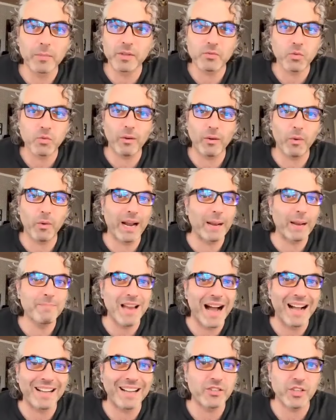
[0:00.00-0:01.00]
is what I'm
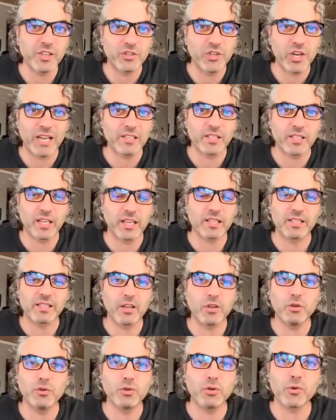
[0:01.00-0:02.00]
not suggesting is that
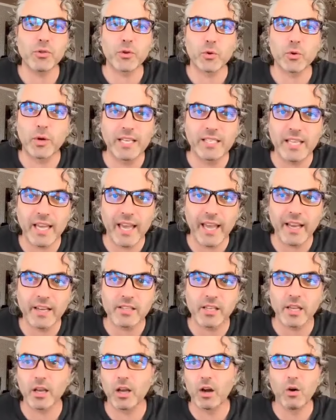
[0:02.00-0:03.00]
you do 3 takes
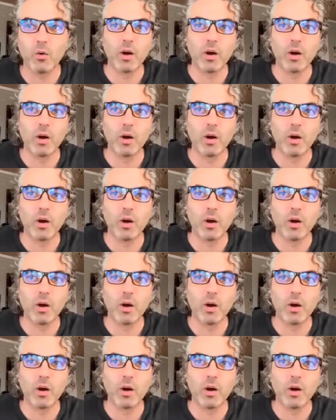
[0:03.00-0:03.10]
and go,